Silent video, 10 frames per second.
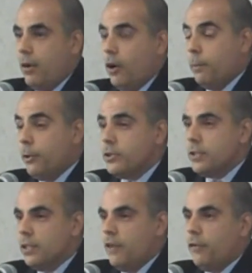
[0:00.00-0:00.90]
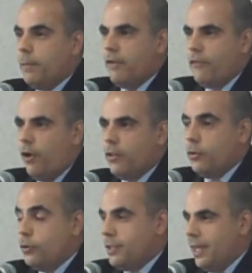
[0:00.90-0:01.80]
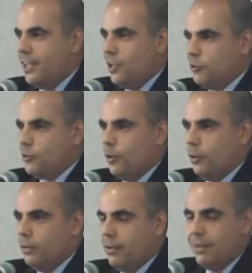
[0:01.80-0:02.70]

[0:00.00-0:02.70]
On a personal level, my father, who's 90 years old,